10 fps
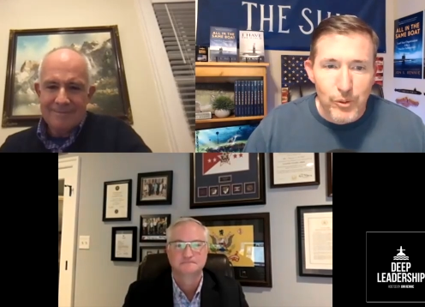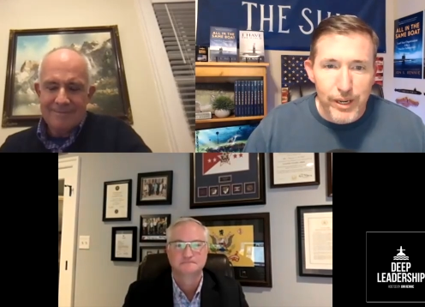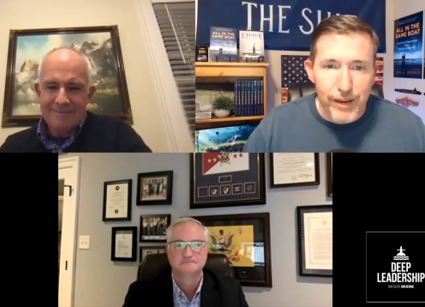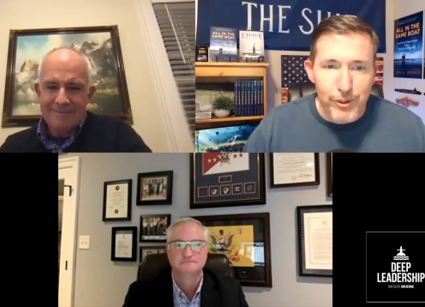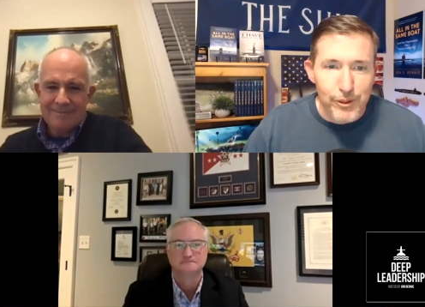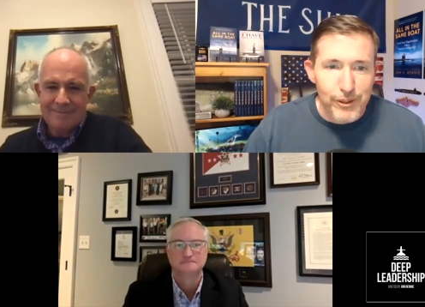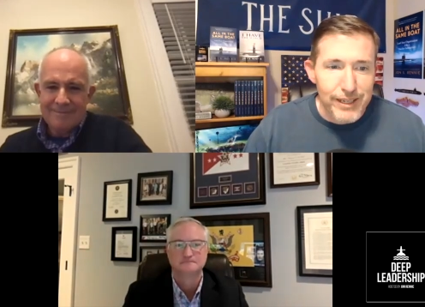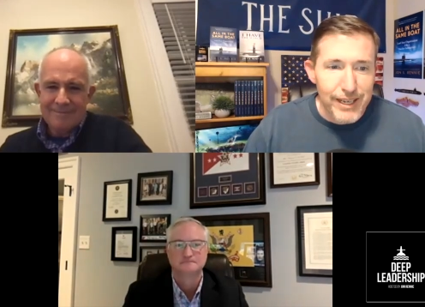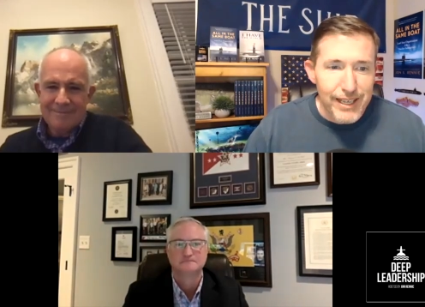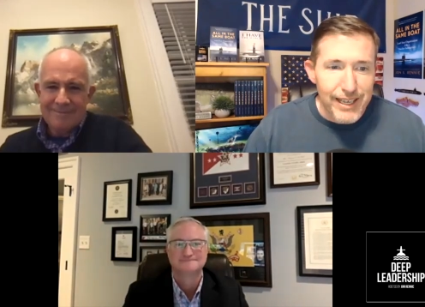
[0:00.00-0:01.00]
Speaker 1: what I've
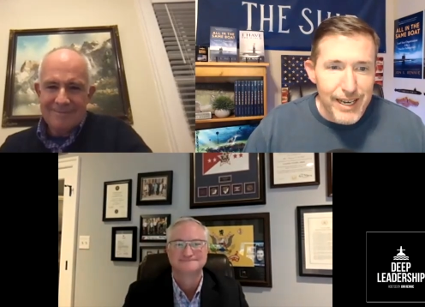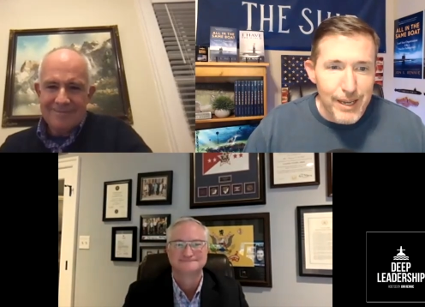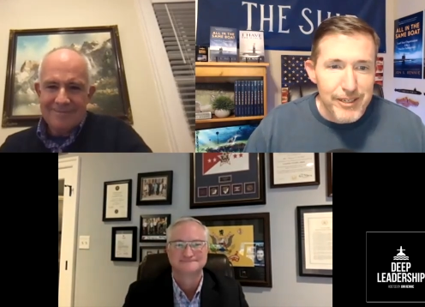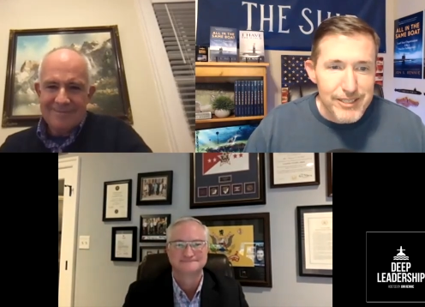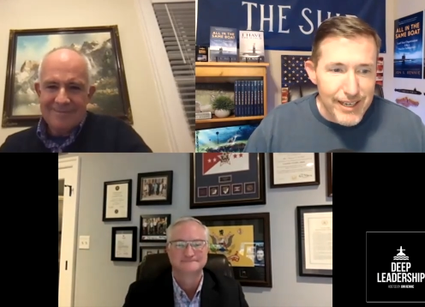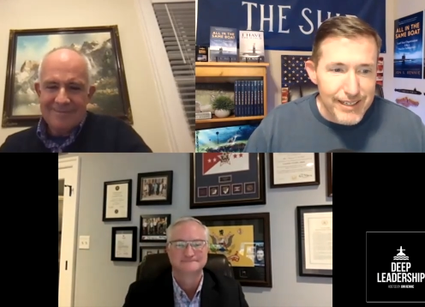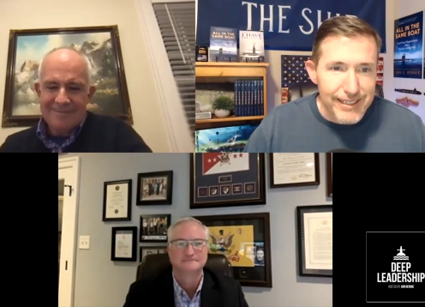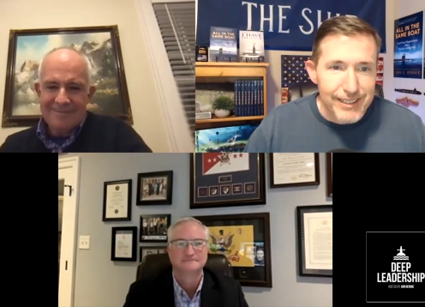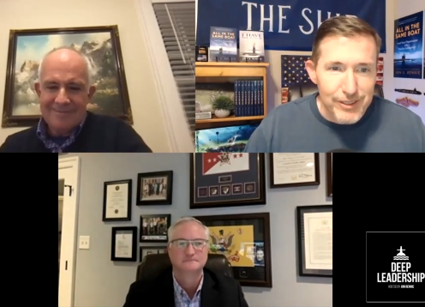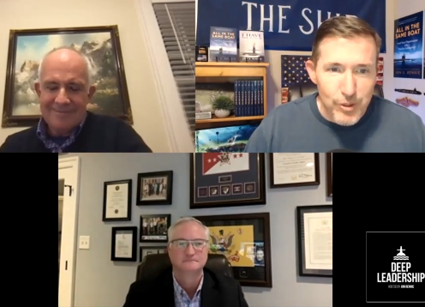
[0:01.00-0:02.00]
heard, and I'm mm. excited to